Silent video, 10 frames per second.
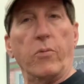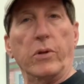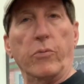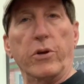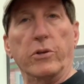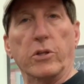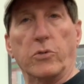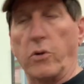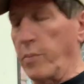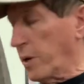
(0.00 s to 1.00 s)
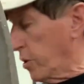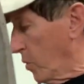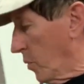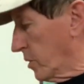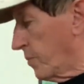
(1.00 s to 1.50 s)
really reuse it, so we're gonna make
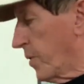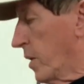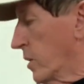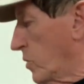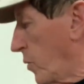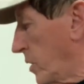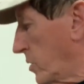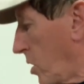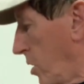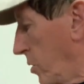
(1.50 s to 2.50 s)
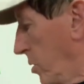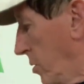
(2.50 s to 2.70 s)
new ones. So what I started